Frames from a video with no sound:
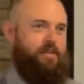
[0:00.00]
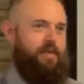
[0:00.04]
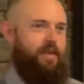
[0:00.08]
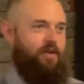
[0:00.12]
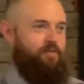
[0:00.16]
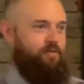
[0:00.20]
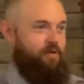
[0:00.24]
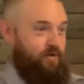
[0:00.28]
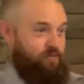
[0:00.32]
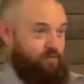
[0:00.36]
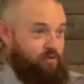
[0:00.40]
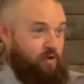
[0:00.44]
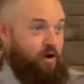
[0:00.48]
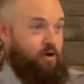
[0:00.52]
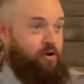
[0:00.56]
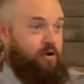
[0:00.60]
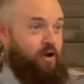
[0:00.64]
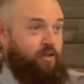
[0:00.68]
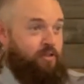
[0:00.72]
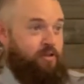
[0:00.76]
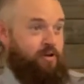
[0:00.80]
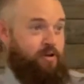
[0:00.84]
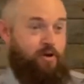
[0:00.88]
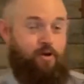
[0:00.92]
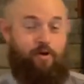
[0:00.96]
If we've turned
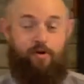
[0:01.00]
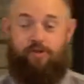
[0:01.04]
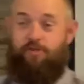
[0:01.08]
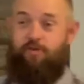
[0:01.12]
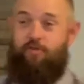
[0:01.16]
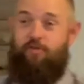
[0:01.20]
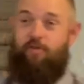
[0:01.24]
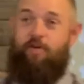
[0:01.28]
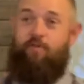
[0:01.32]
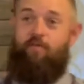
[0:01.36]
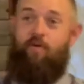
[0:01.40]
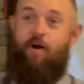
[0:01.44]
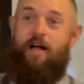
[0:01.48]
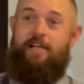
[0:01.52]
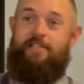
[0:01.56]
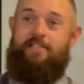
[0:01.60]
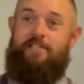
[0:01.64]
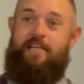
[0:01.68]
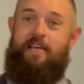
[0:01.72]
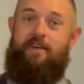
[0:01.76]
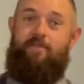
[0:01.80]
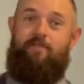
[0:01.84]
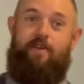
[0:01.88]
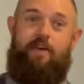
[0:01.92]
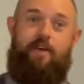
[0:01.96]
on the news or we've watched
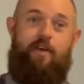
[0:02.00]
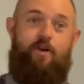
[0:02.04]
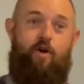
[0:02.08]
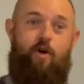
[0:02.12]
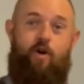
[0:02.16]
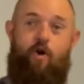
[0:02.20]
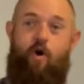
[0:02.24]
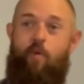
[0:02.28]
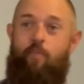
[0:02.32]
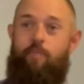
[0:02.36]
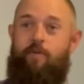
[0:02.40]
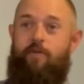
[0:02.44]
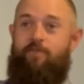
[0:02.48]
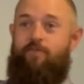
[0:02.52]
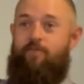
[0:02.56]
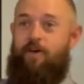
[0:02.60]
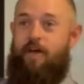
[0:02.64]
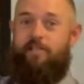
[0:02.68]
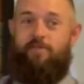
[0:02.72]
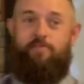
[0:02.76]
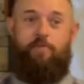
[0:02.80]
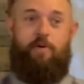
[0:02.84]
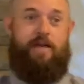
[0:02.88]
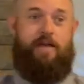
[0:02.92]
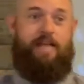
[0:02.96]
TV or opened
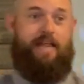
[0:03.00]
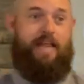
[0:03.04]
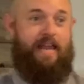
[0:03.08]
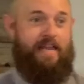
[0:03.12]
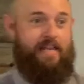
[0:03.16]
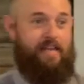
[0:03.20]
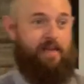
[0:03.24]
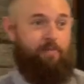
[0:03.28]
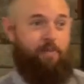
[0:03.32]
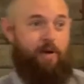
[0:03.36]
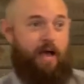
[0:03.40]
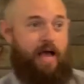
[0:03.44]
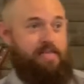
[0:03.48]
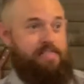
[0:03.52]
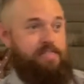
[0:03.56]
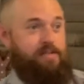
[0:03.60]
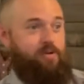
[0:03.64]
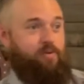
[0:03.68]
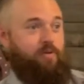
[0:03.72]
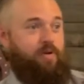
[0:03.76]
Facebook in any capacity,